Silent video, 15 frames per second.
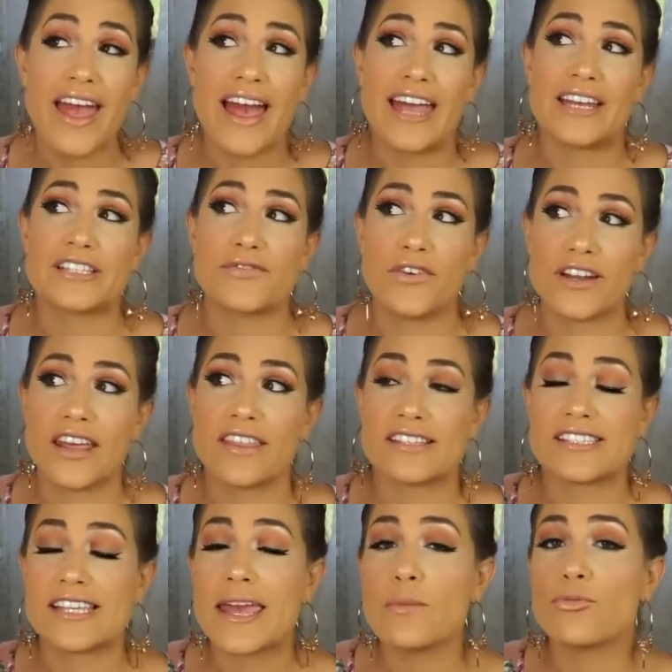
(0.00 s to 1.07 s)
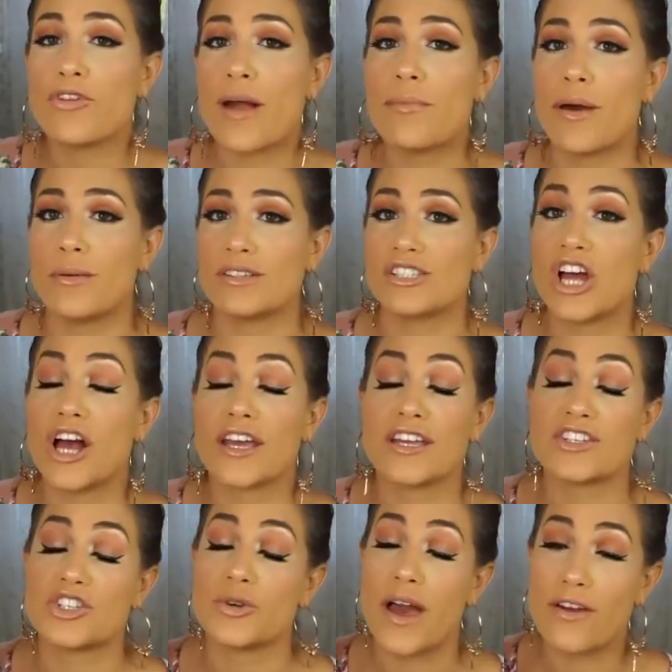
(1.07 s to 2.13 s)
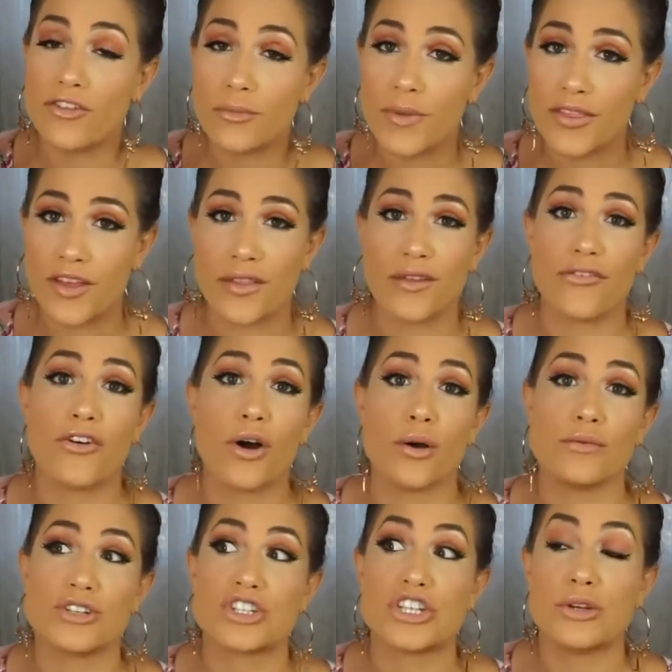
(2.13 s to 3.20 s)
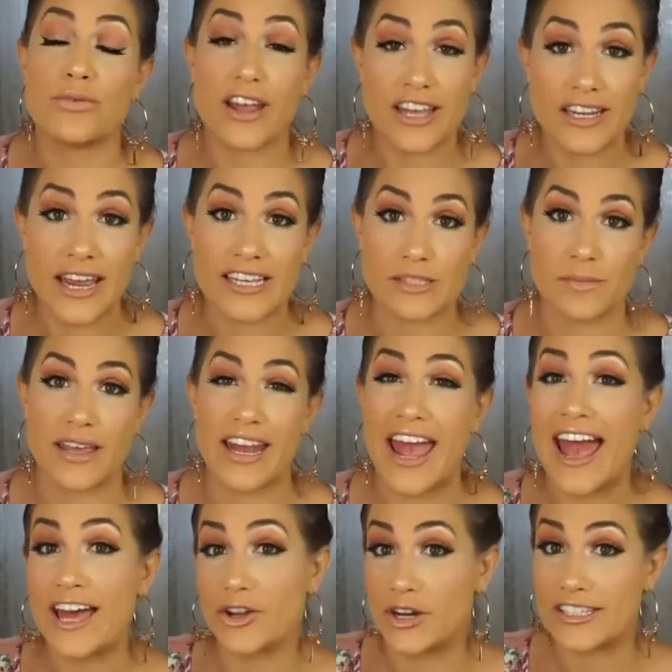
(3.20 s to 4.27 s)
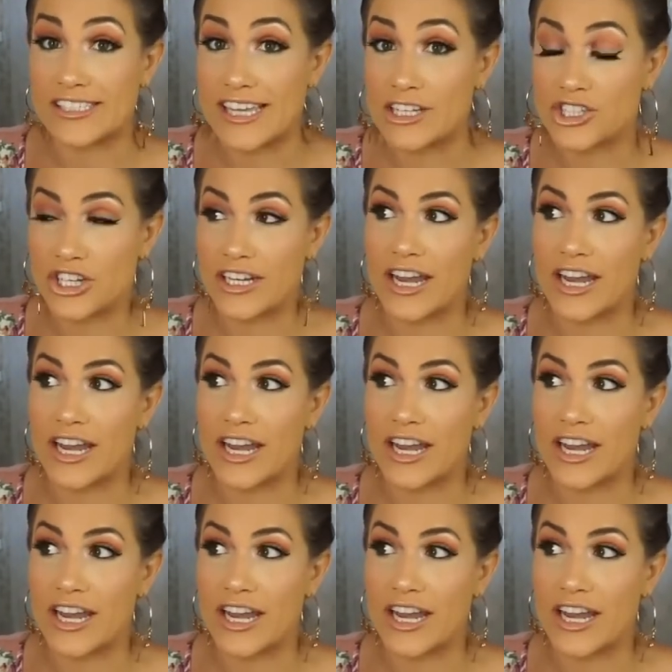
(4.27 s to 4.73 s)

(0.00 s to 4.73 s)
And it's funny, the same rep I was talking to every month on the phone, she recognized me and I had her extension.